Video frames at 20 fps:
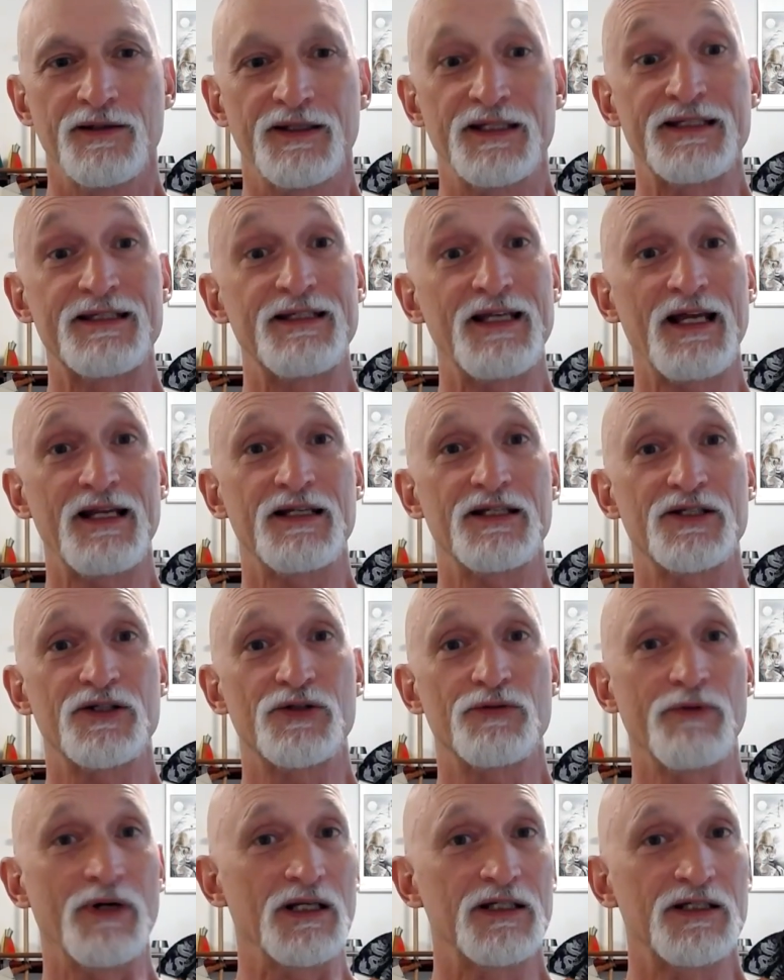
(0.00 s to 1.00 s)
This set
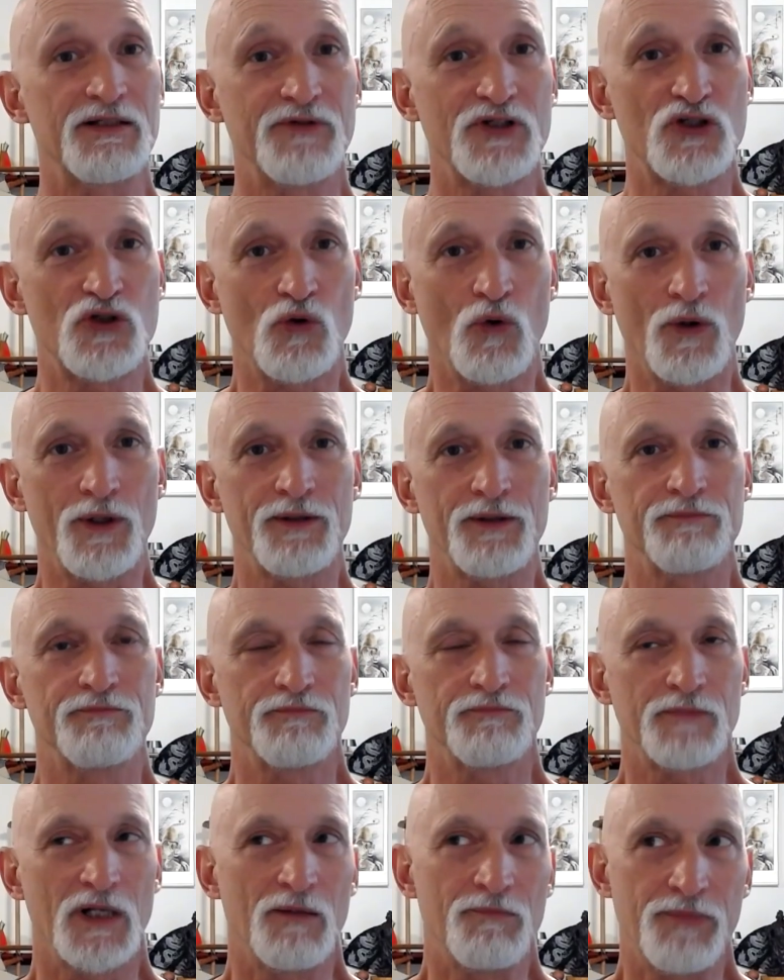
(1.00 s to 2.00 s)
is relatively short,
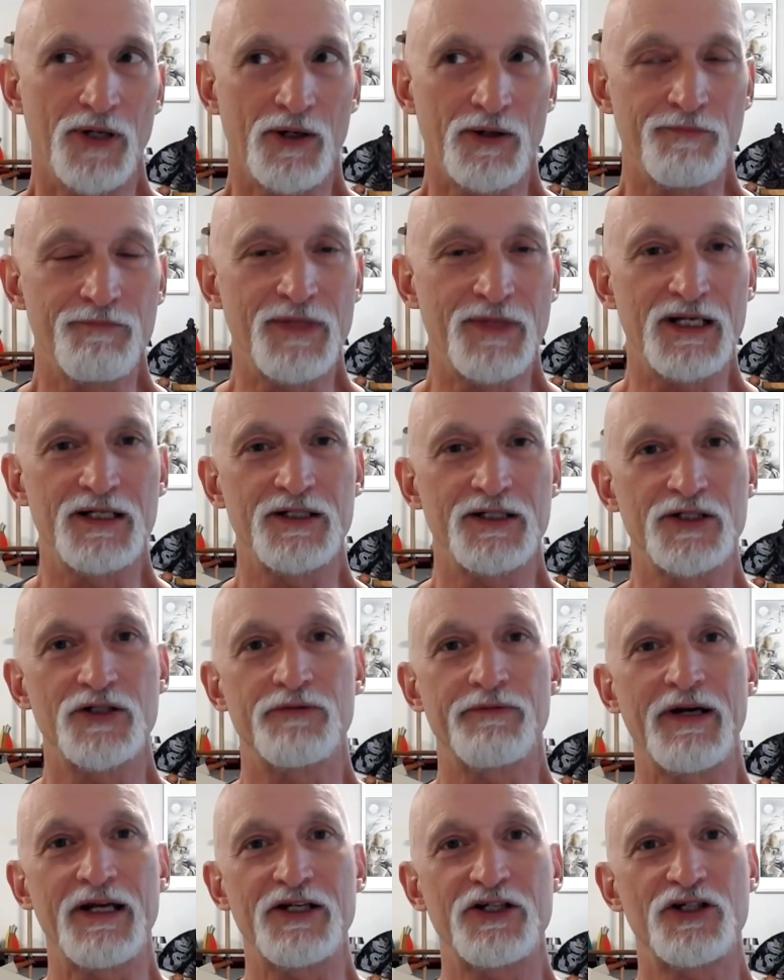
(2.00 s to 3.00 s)
about a minute in
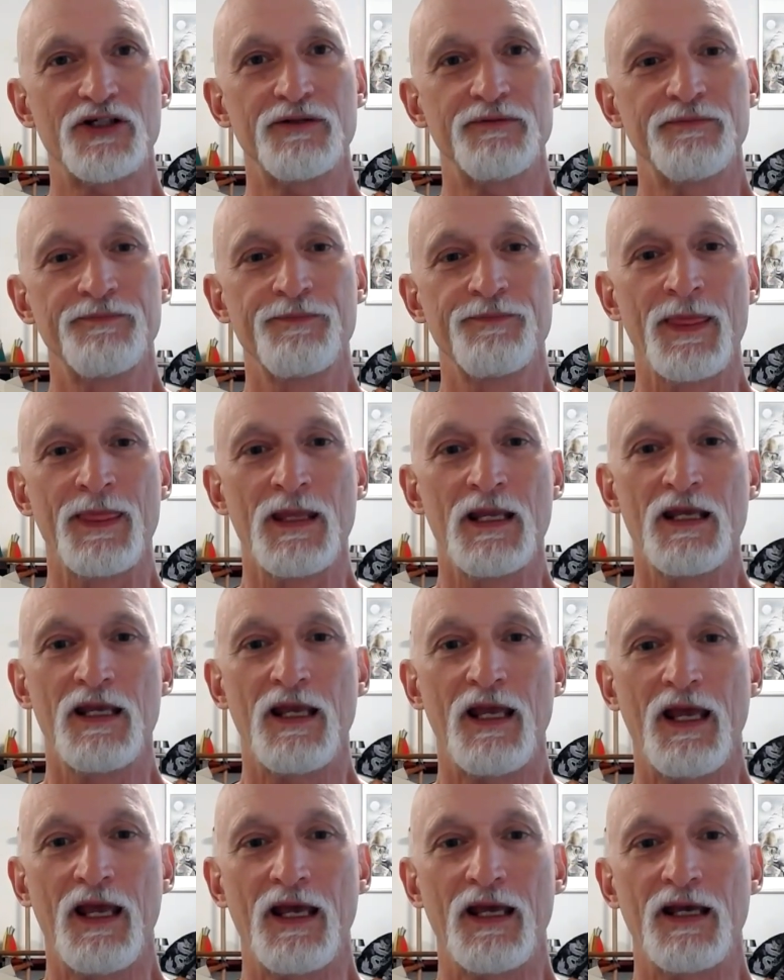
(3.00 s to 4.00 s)
duration,
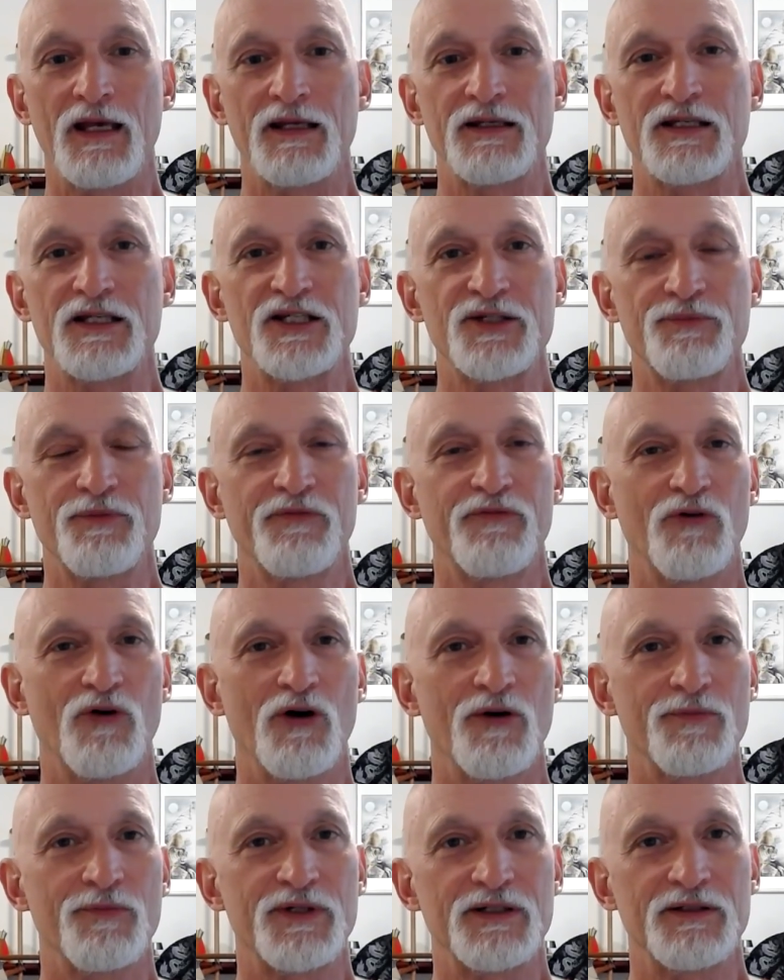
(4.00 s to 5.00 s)
and it is
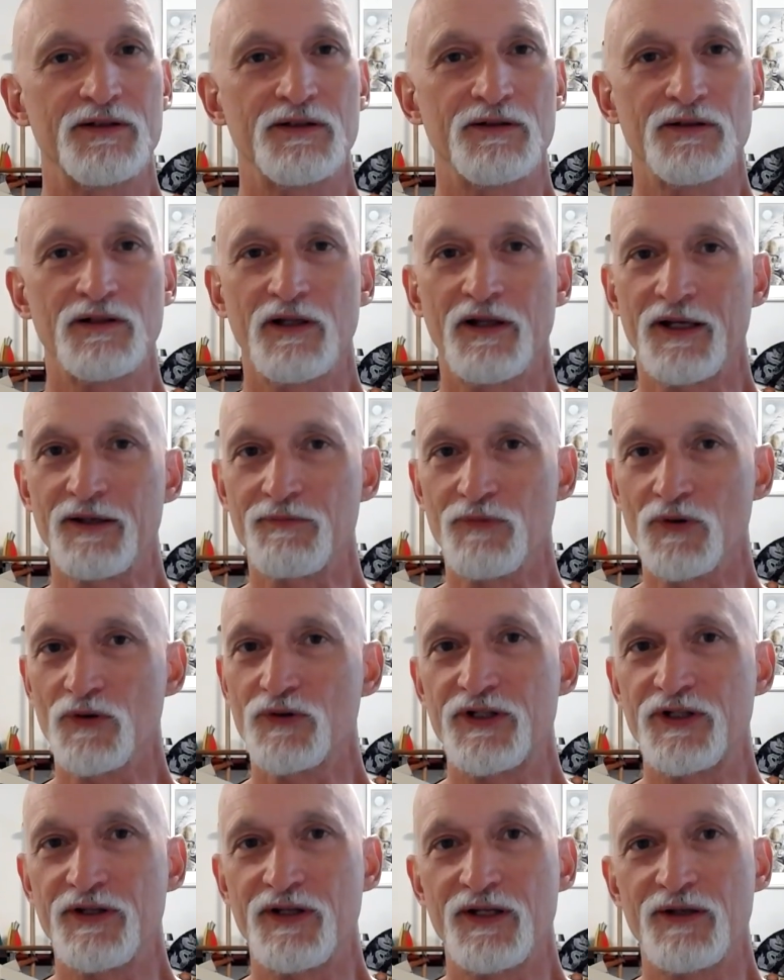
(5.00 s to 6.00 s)
performed, like
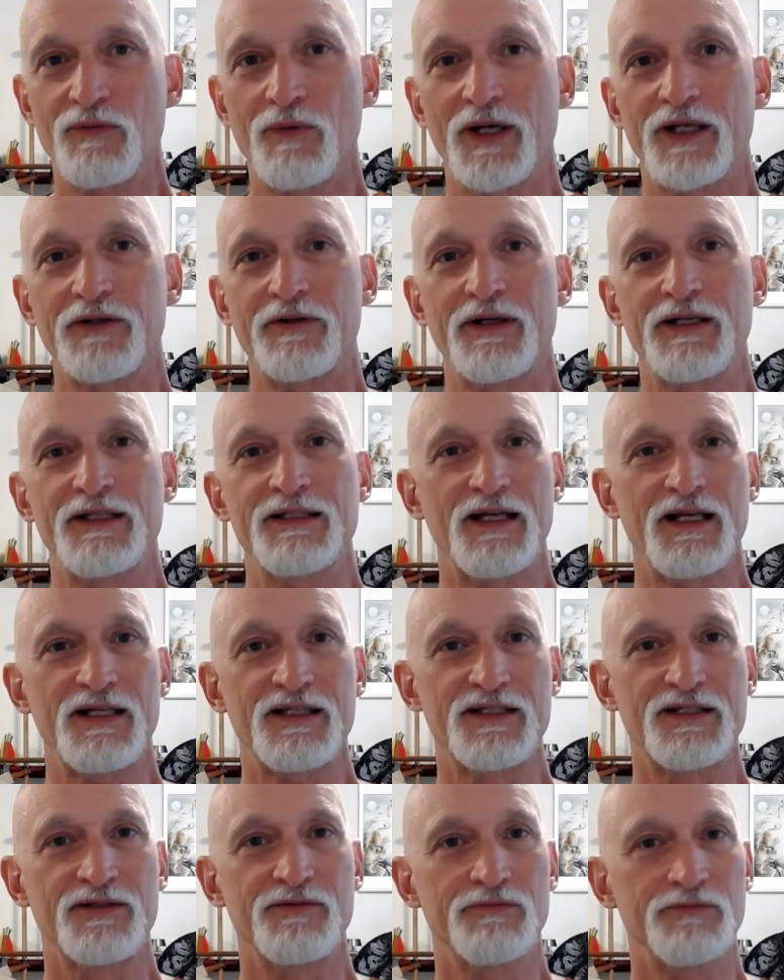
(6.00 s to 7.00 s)
most of the White Crane
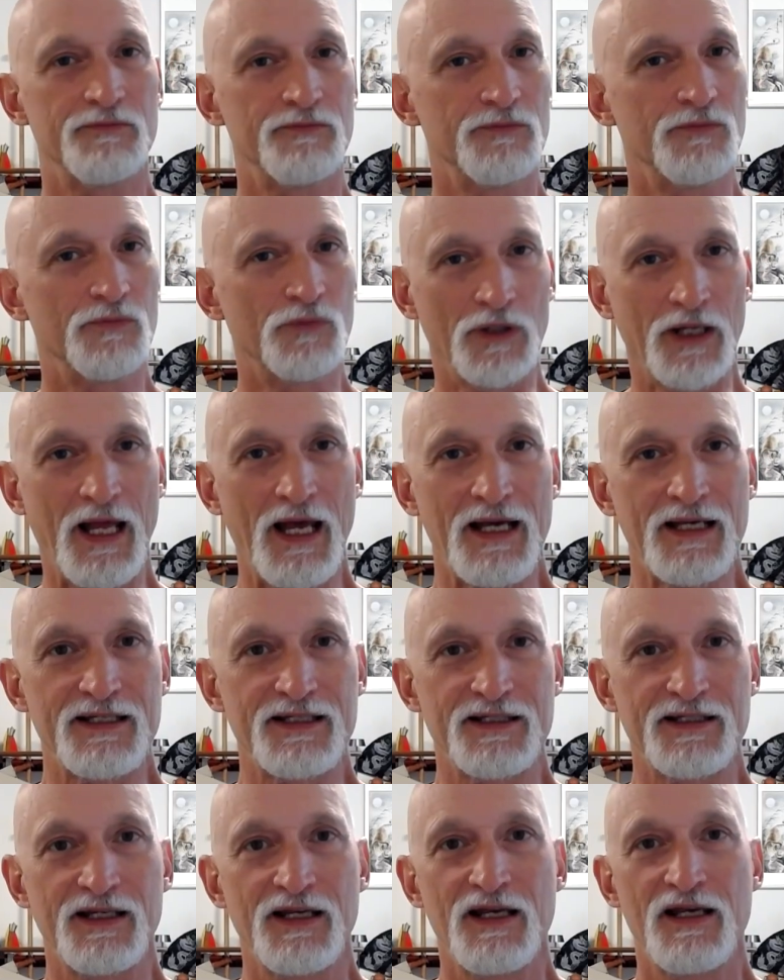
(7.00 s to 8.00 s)
sets,
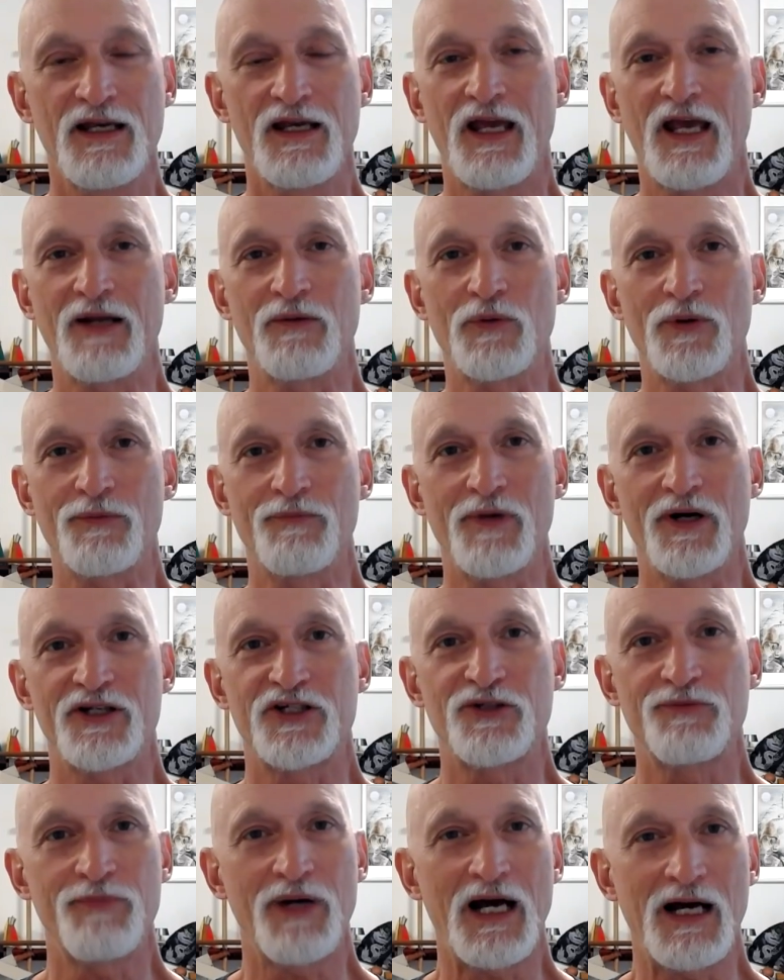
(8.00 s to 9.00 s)
relaxed and with
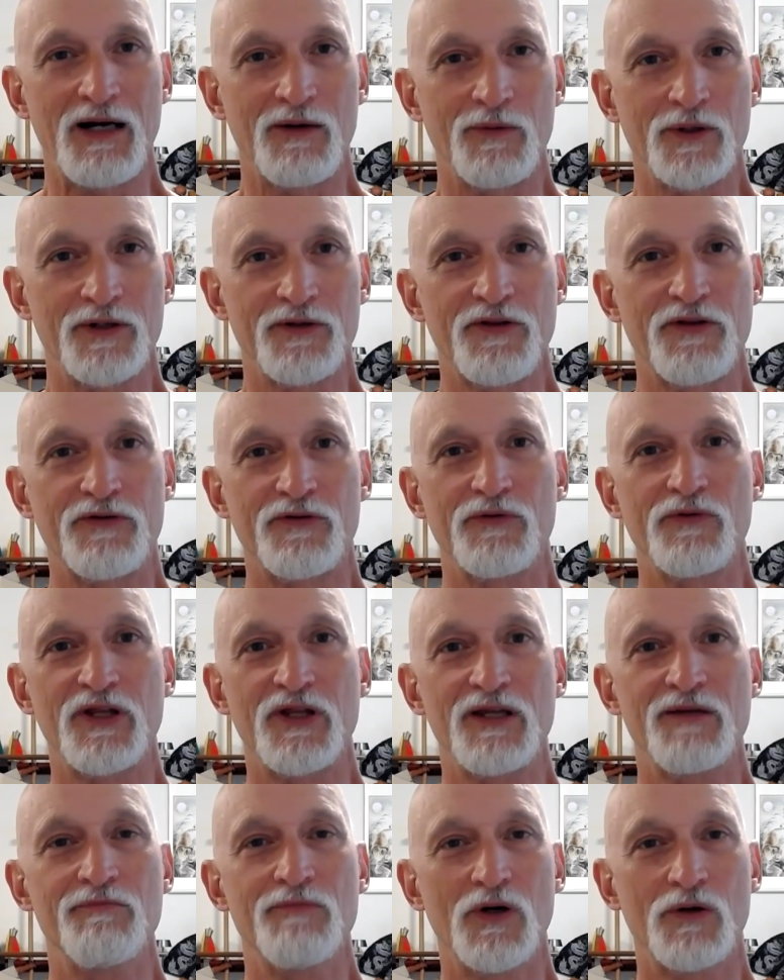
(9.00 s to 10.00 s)
much power through
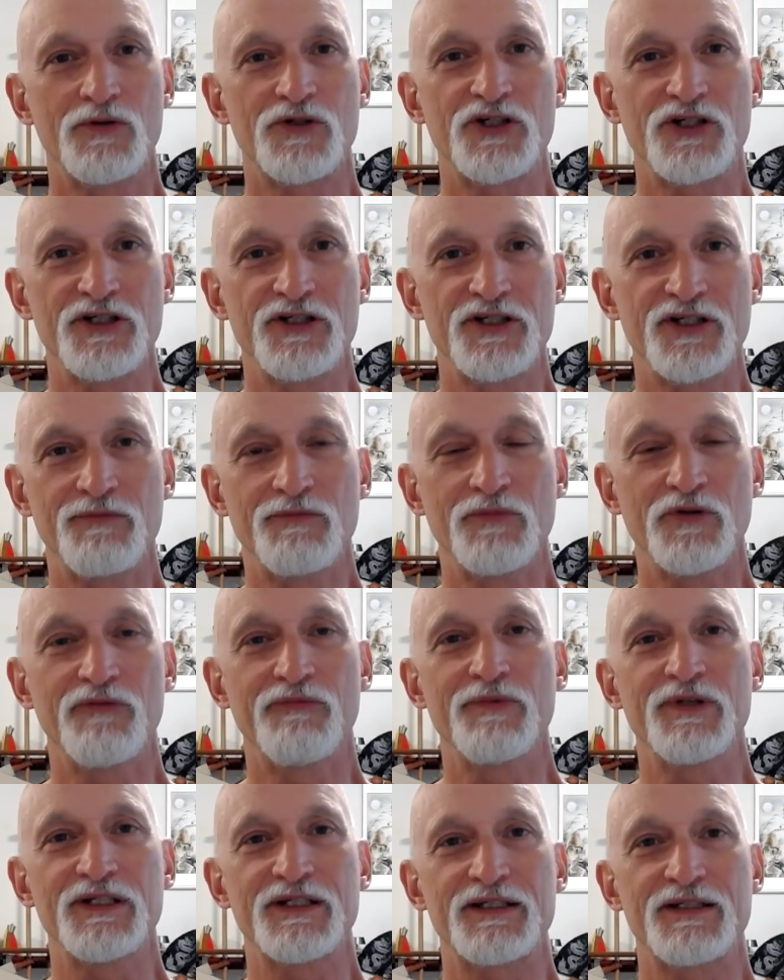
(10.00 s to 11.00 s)
the motions and
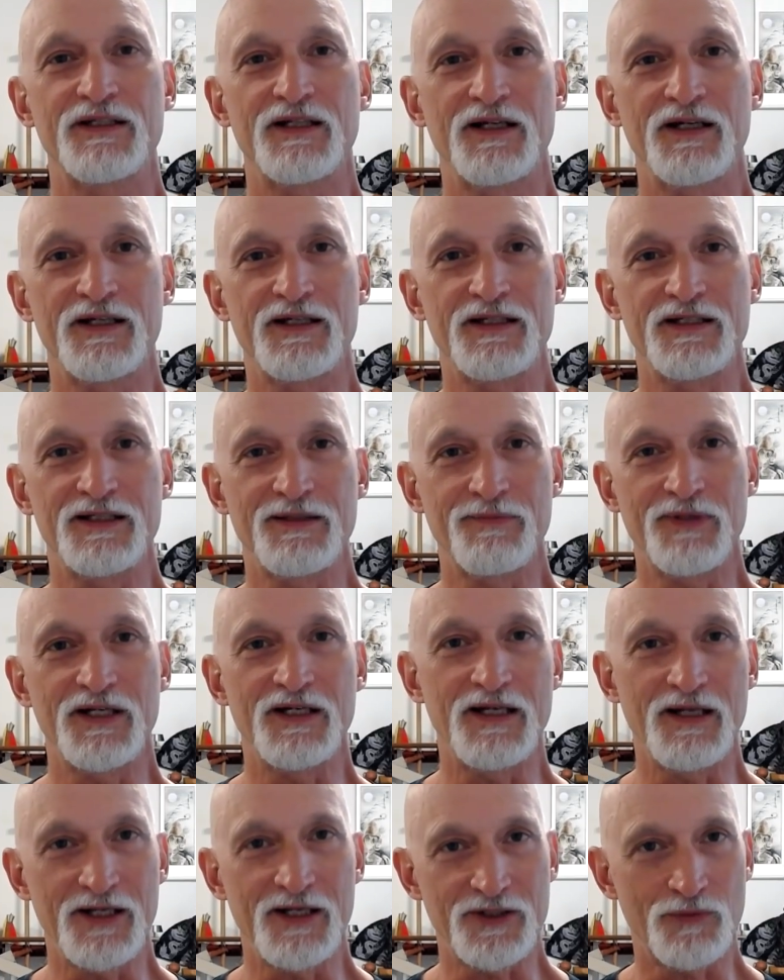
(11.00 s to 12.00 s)
movements
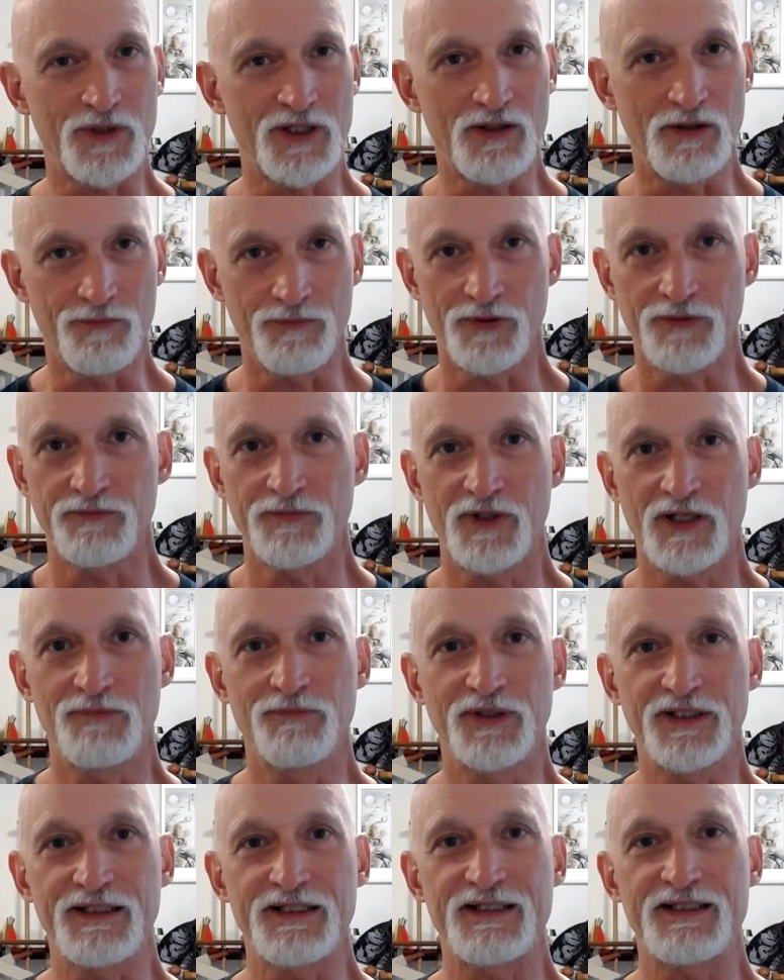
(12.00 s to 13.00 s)
exhibited as we
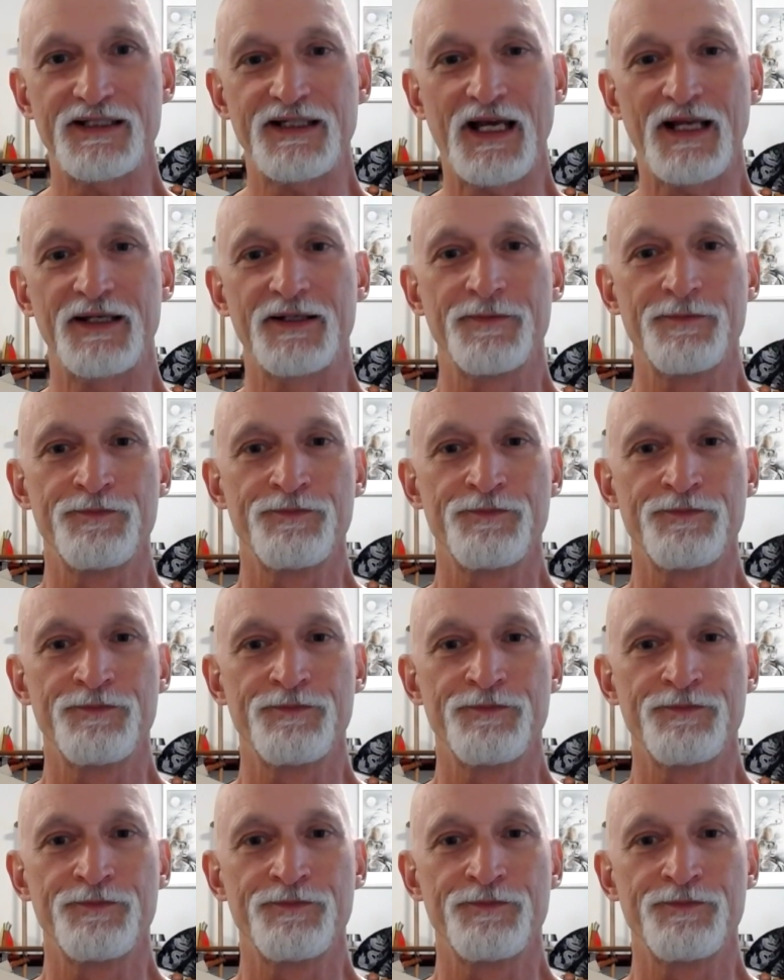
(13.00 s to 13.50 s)
complete the set.